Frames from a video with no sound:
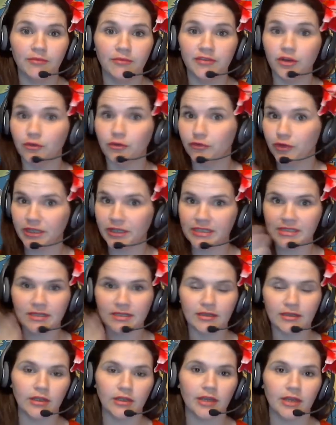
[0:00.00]
feel free
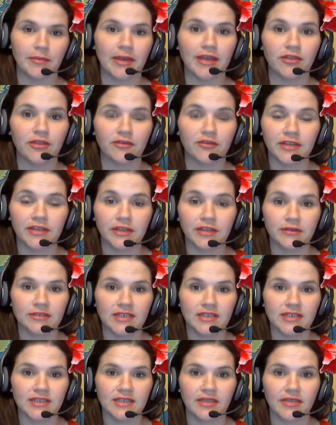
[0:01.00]
to look at my other videos,
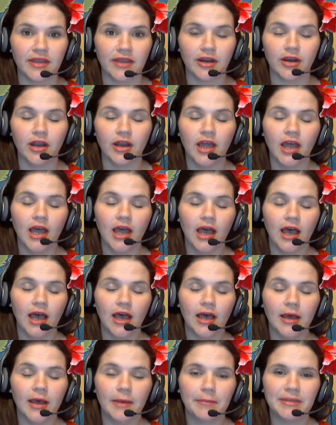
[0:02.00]
it's in there.
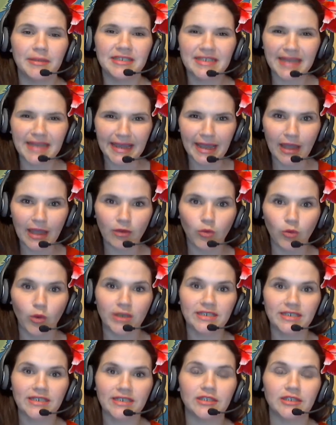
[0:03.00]
But today I
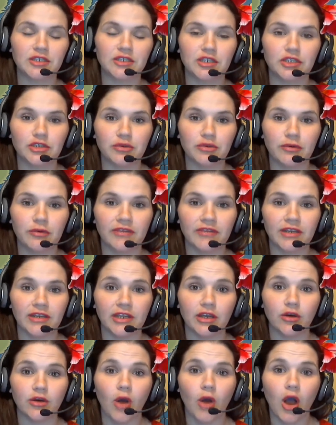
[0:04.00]
wanted to do a
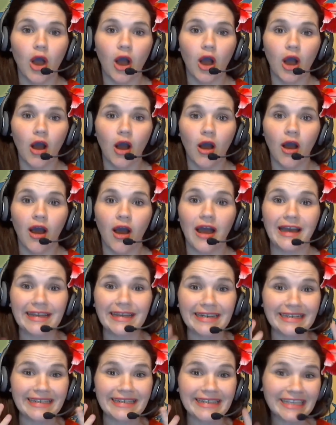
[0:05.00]
video
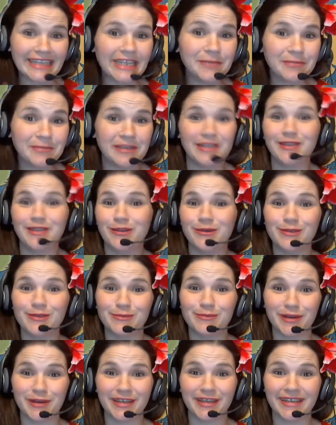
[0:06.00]
on keeping those
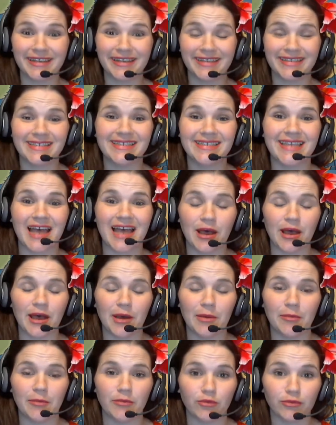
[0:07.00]
bookings,
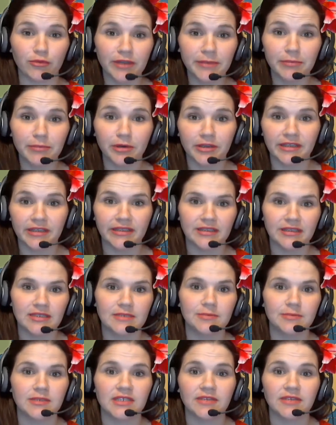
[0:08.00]
rebookings
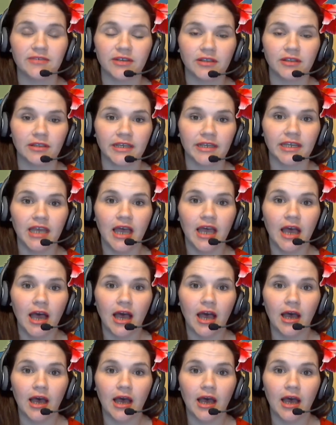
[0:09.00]
specifically,